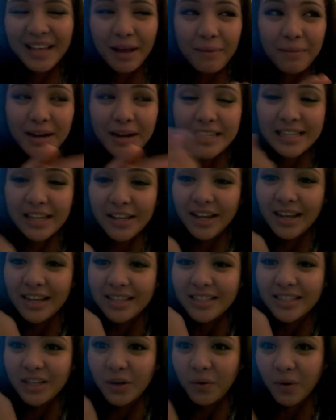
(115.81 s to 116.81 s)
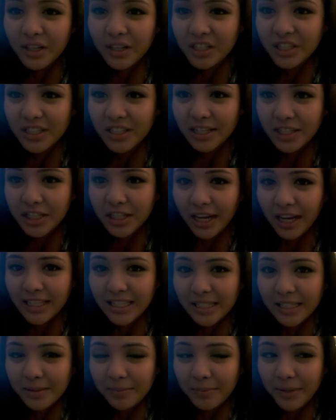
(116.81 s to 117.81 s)
I'm gonna tell you guys the questions that she
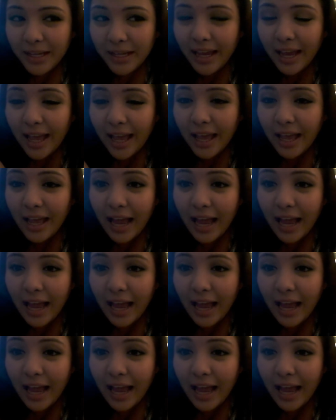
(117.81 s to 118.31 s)
asked me